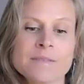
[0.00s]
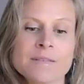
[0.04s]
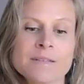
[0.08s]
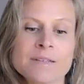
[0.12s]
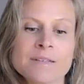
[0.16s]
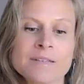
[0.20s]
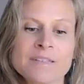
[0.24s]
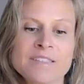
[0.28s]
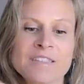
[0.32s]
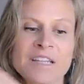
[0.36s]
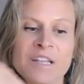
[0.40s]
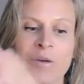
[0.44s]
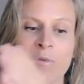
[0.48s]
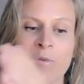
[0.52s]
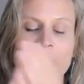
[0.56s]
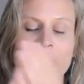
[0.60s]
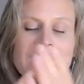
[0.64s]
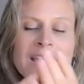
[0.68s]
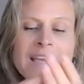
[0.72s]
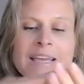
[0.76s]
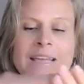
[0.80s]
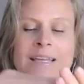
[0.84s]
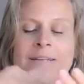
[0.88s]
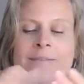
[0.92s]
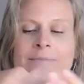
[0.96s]
so that we
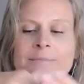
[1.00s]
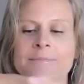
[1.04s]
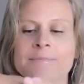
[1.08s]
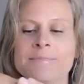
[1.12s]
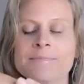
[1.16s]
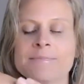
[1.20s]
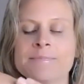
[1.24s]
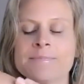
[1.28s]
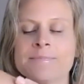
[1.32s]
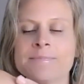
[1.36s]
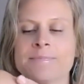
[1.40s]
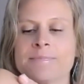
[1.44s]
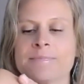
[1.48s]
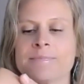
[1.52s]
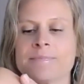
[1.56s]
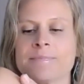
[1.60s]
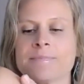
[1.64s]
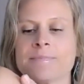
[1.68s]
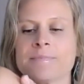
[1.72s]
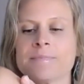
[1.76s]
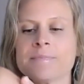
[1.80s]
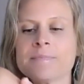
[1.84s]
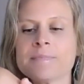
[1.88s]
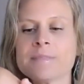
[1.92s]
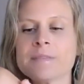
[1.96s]
can,
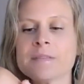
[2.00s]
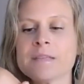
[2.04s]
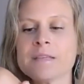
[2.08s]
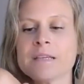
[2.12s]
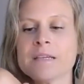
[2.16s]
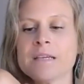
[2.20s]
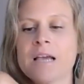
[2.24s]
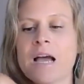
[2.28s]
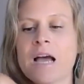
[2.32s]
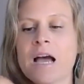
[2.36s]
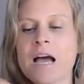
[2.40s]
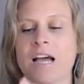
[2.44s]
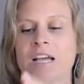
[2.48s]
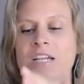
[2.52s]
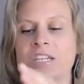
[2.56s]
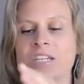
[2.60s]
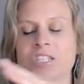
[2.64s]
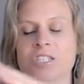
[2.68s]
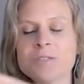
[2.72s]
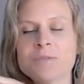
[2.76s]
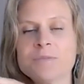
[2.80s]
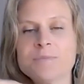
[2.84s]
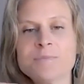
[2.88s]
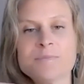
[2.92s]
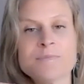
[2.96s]

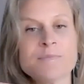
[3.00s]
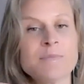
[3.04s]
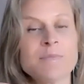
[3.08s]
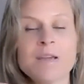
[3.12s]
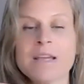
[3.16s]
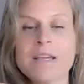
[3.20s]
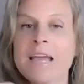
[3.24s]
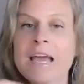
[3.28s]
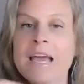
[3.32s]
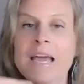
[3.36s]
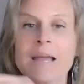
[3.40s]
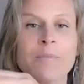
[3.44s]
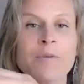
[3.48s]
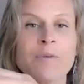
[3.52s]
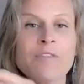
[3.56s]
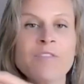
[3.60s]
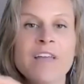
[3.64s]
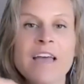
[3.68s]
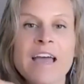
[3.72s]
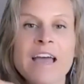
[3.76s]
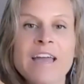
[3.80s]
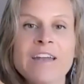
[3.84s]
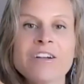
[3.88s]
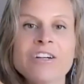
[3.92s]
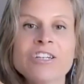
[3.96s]
again, move the
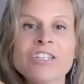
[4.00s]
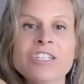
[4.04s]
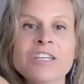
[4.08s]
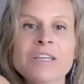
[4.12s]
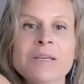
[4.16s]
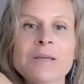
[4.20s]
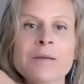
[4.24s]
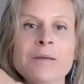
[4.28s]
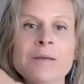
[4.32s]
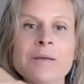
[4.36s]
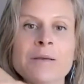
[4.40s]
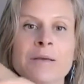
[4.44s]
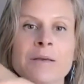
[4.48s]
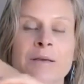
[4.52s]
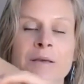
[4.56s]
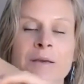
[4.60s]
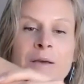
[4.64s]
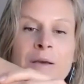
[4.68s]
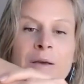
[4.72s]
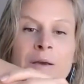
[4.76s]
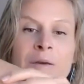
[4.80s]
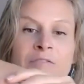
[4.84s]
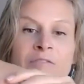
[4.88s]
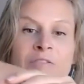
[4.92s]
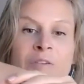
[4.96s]
energy
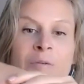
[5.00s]
from